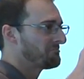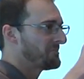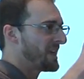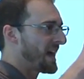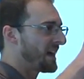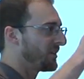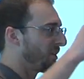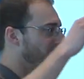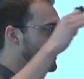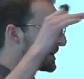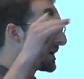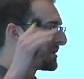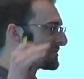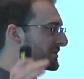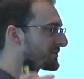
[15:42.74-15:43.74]
That all
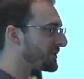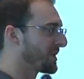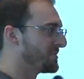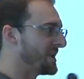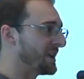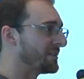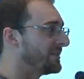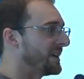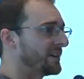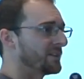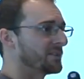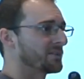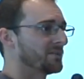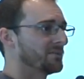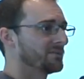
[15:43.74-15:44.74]
comes from
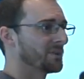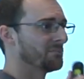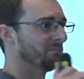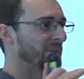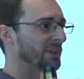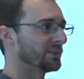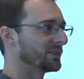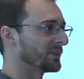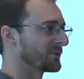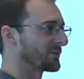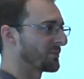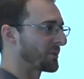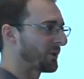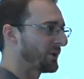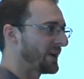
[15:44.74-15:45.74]
innovators, from builders,
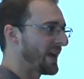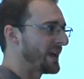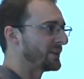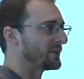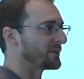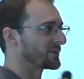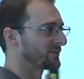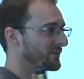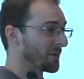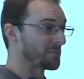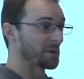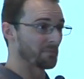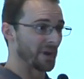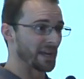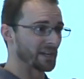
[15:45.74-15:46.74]
from creators,
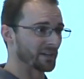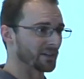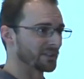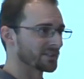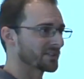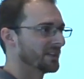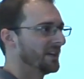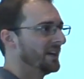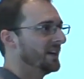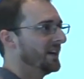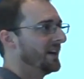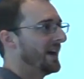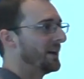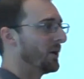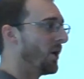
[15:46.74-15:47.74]
from the makers.
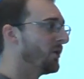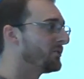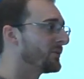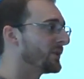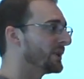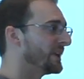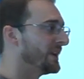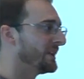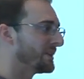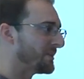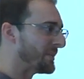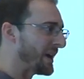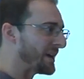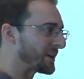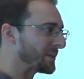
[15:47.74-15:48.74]
And hopefully, the
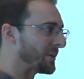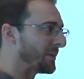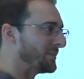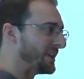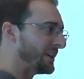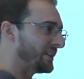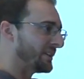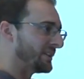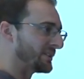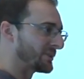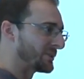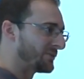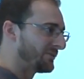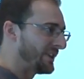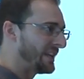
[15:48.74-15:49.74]
Makermobile
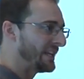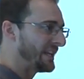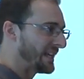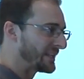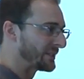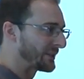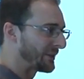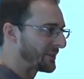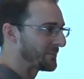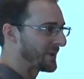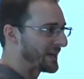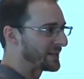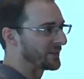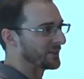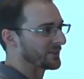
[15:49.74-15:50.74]
is feeding into the
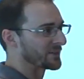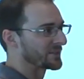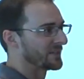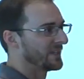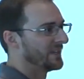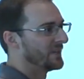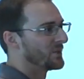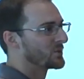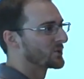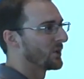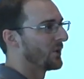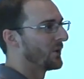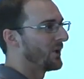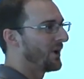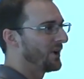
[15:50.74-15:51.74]
makers.
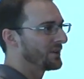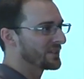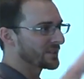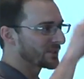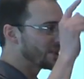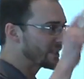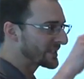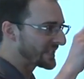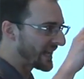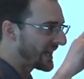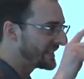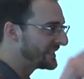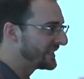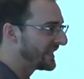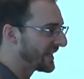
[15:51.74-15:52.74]
So, all this is
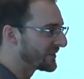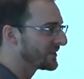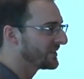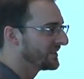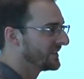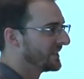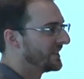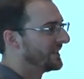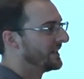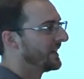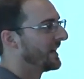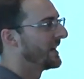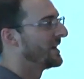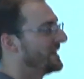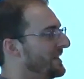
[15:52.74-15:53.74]
tied together.
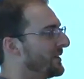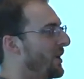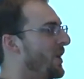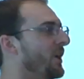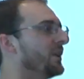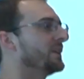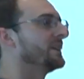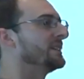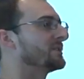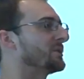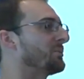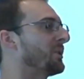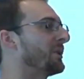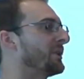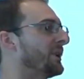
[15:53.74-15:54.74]
Uh, it all is
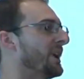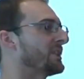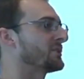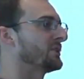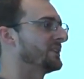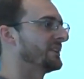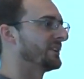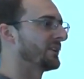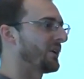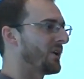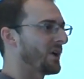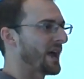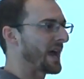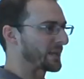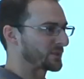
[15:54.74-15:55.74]
a progression and it
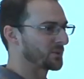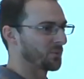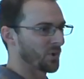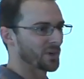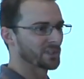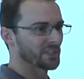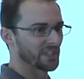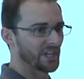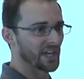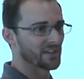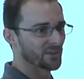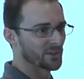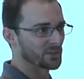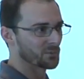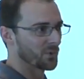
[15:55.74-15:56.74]
all has to work
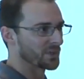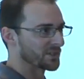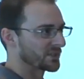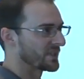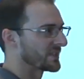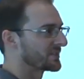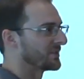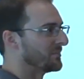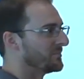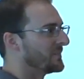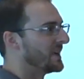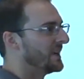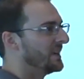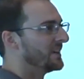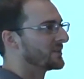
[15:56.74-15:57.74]
together as one system.
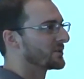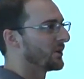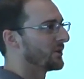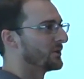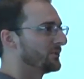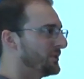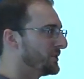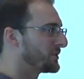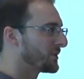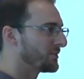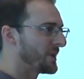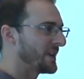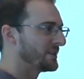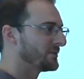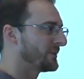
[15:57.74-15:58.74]
So, the future of
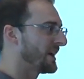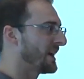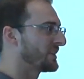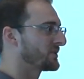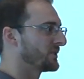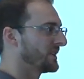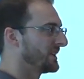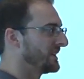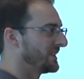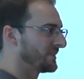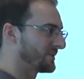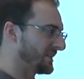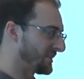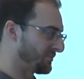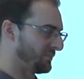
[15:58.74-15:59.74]
manufacturing,
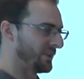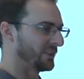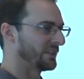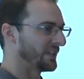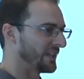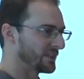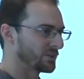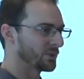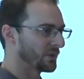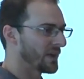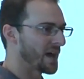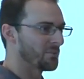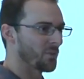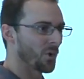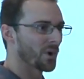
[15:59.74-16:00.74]
it's, it's building into a
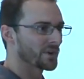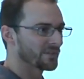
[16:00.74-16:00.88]
lot more